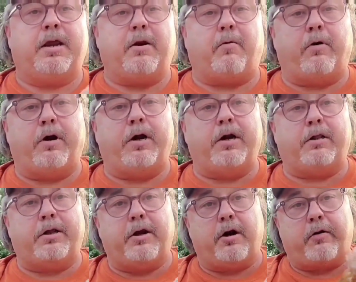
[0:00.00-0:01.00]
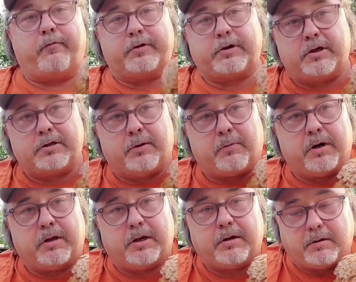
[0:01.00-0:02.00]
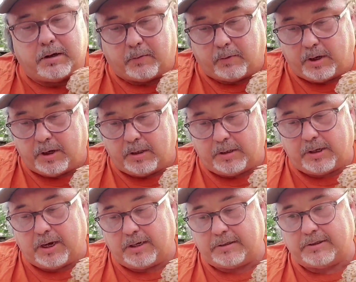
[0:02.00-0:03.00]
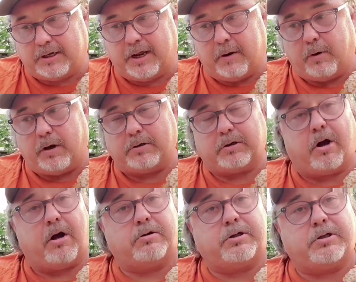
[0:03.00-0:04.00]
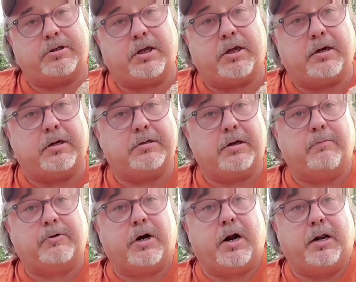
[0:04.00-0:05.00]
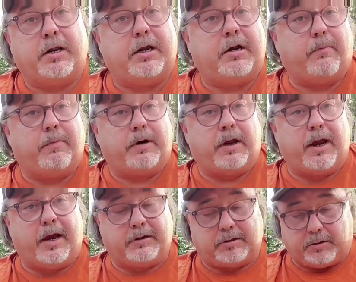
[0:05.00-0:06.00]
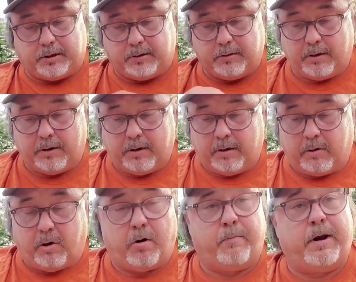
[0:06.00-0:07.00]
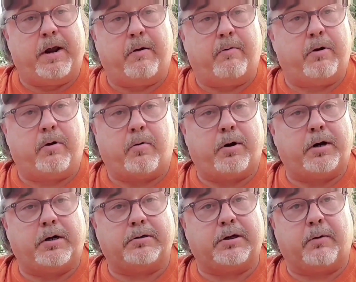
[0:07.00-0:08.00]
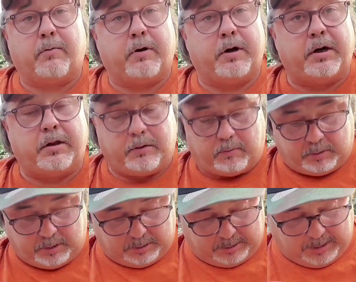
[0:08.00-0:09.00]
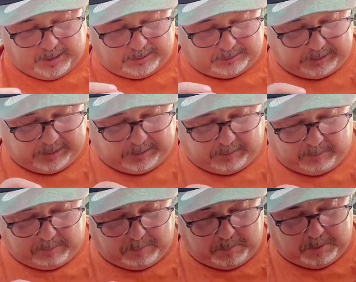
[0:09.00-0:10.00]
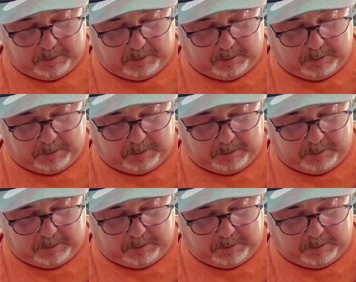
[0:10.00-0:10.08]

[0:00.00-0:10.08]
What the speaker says: They get really nervous because they really can't see that well, so all she's thinking is I'm trying to eat her, but they actually calm down real quick because they're really docile.